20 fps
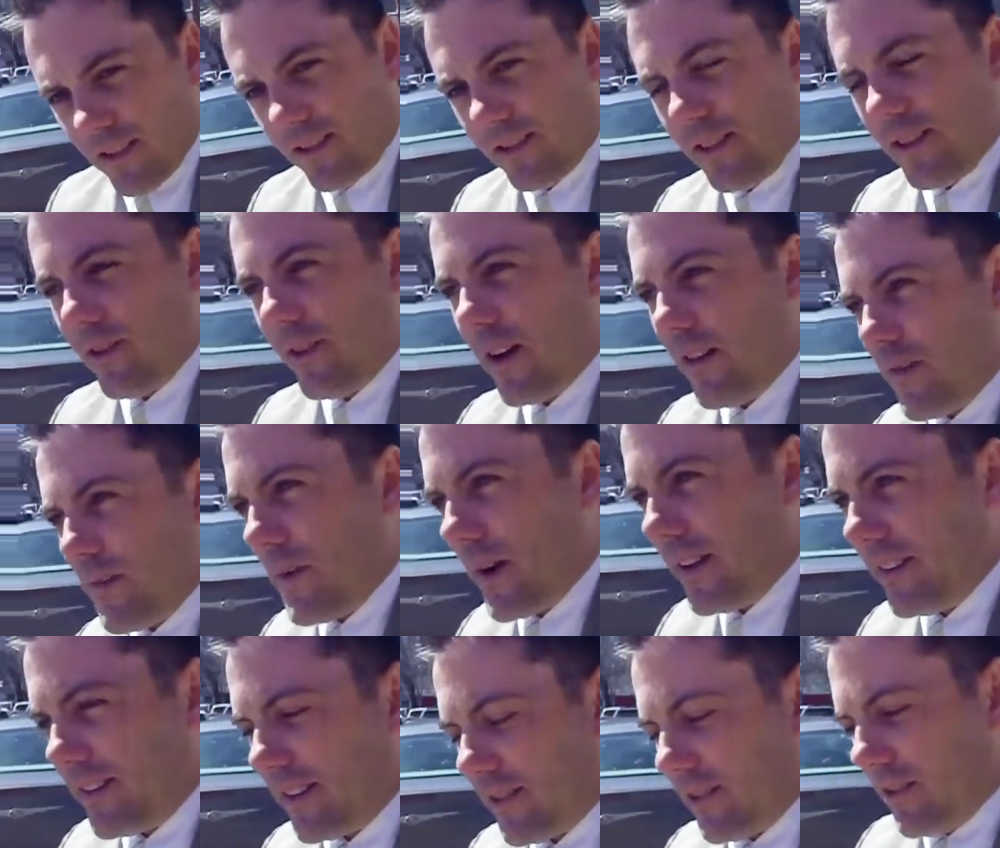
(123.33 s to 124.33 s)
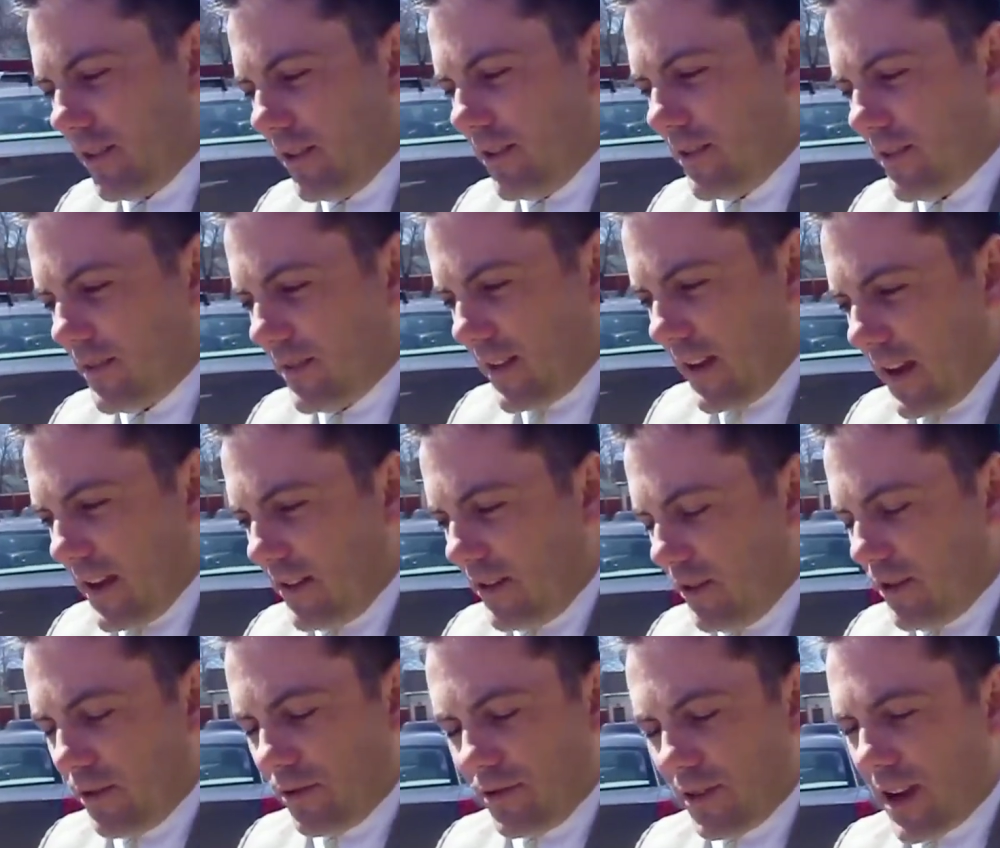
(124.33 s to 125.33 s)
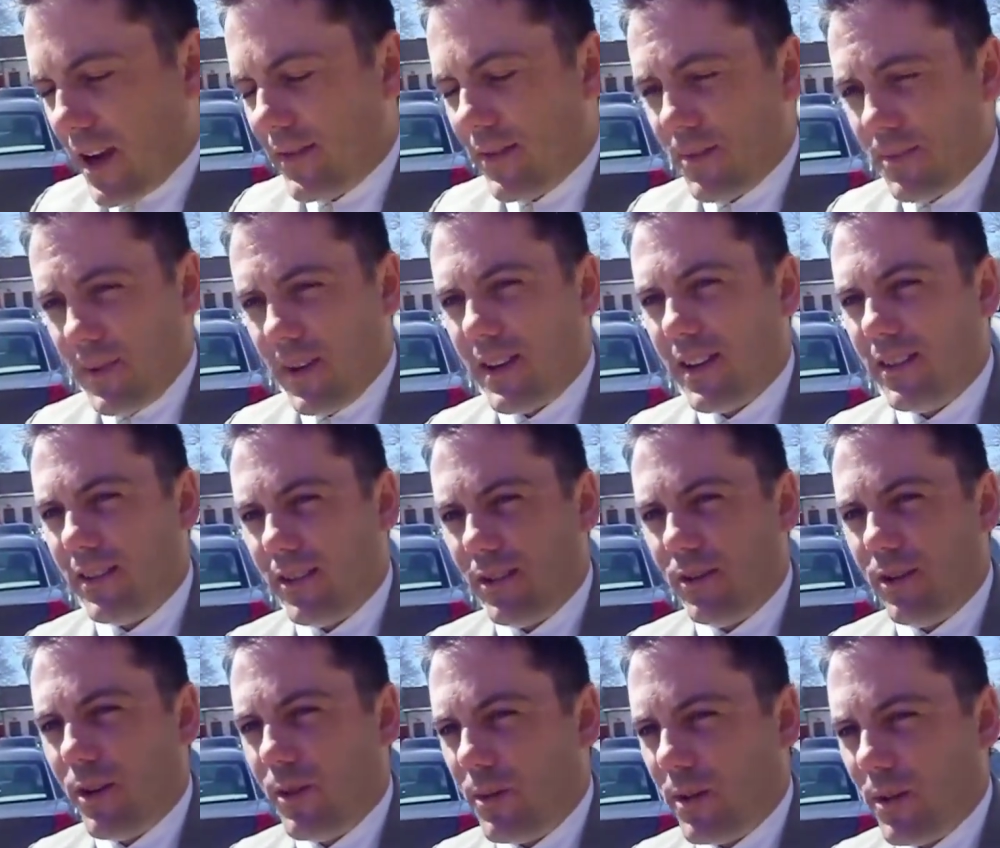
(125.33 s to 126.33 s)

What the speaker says: So you have a bicycle and you don't drive it because you don't